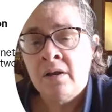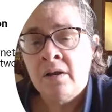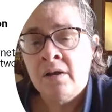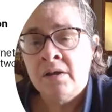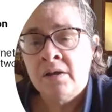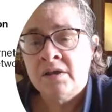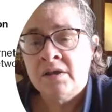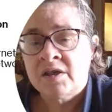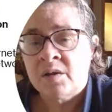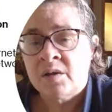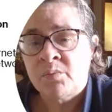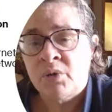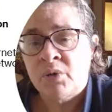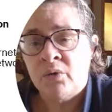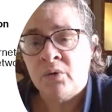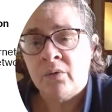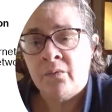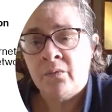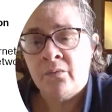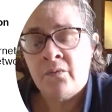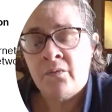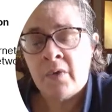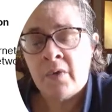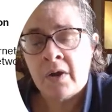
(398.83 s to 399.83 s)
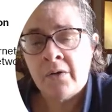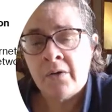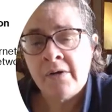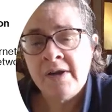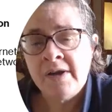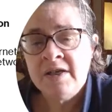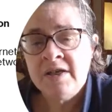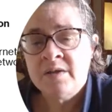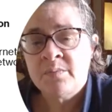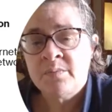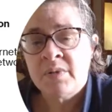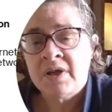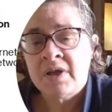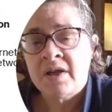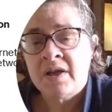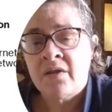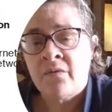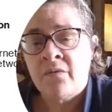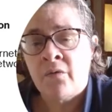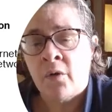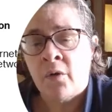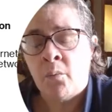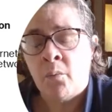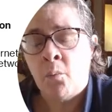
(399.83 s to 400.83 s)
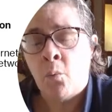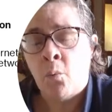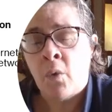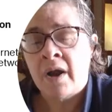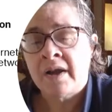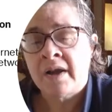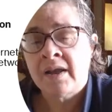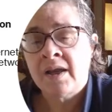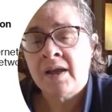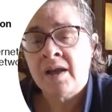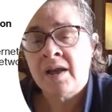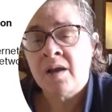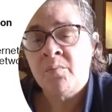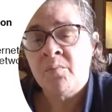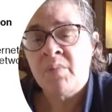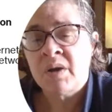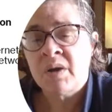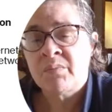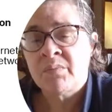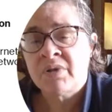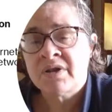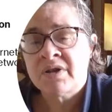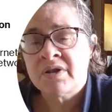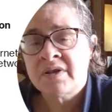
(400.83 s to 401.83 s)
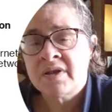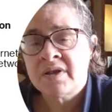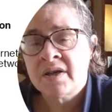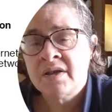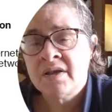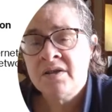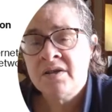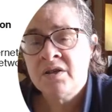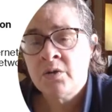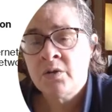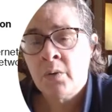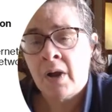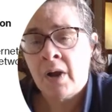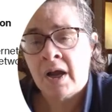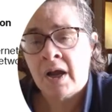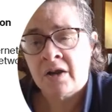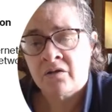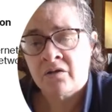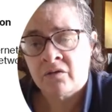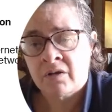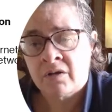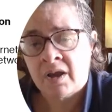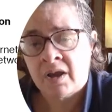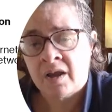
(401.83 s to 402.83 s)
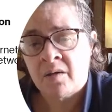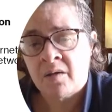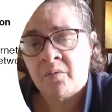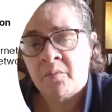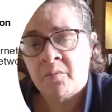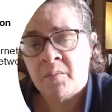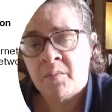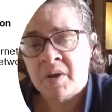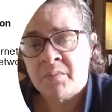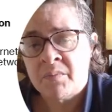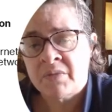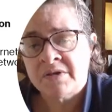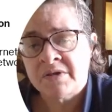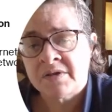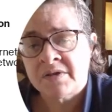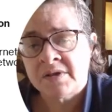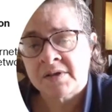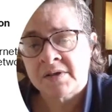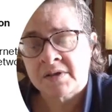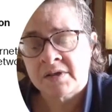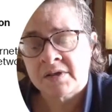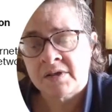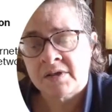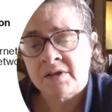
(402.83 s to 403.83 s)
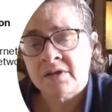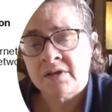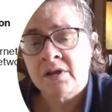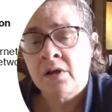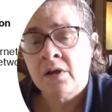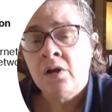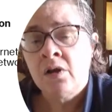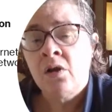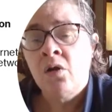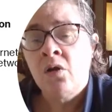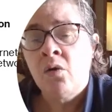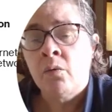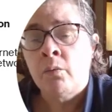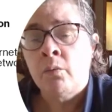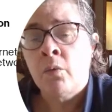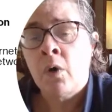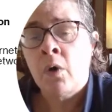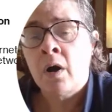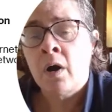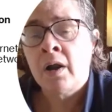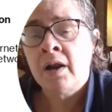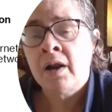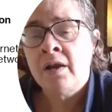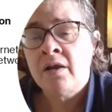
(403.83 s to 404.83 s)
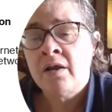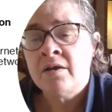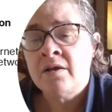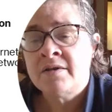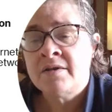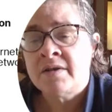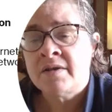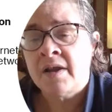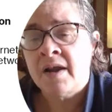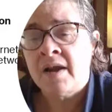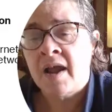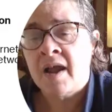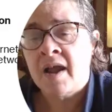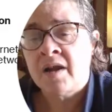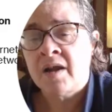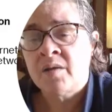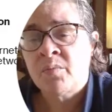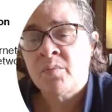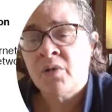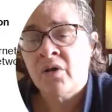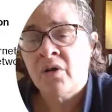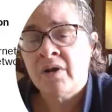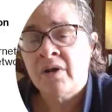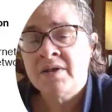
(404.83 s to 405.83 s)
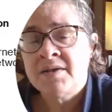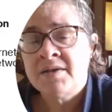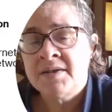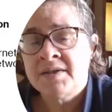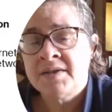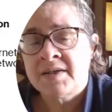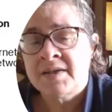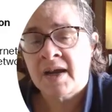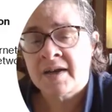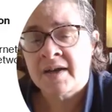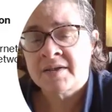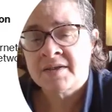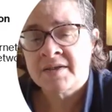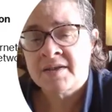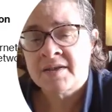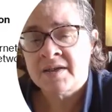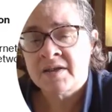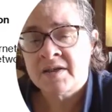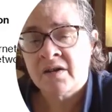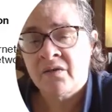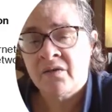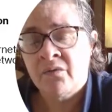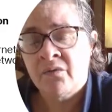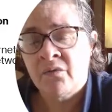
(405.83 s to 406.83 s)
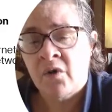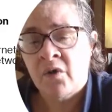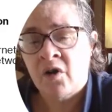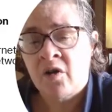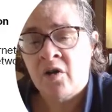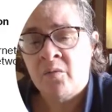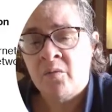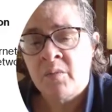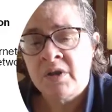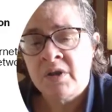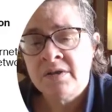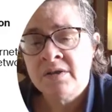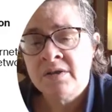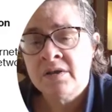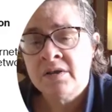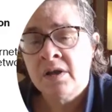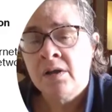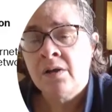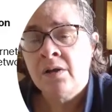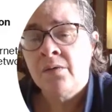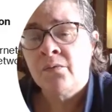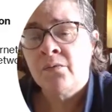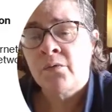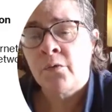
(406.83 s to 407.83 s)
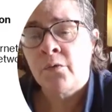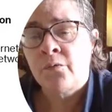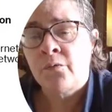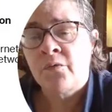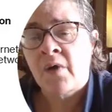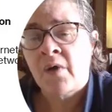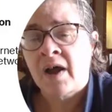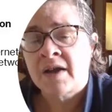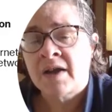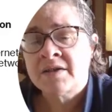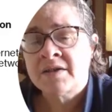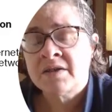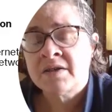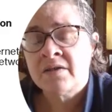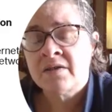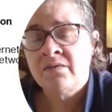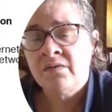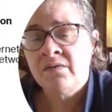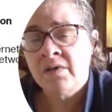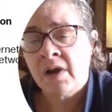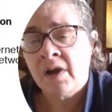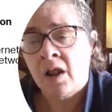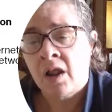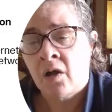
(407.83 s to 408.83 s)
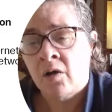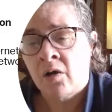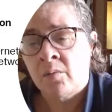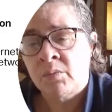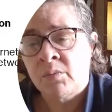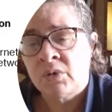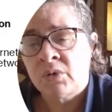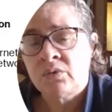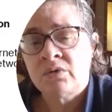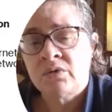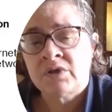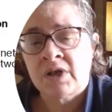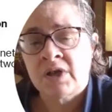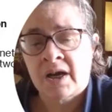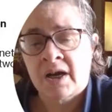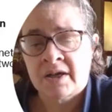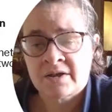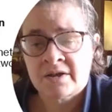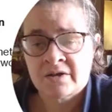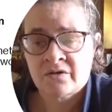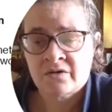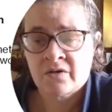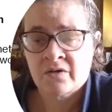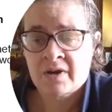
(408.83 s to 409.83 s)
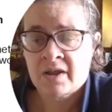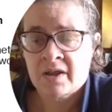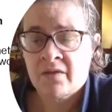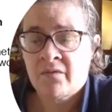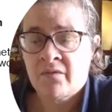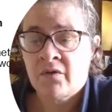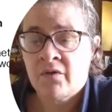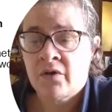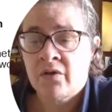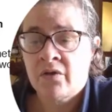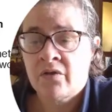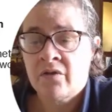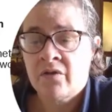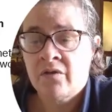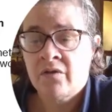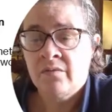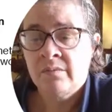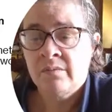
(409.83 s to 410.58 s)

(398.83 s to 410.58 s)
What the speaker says: support varying speeds from 1 gigabit per second to 100 gigabit per second, widely used in enterprise and data center environments for fast and reliable data transfers.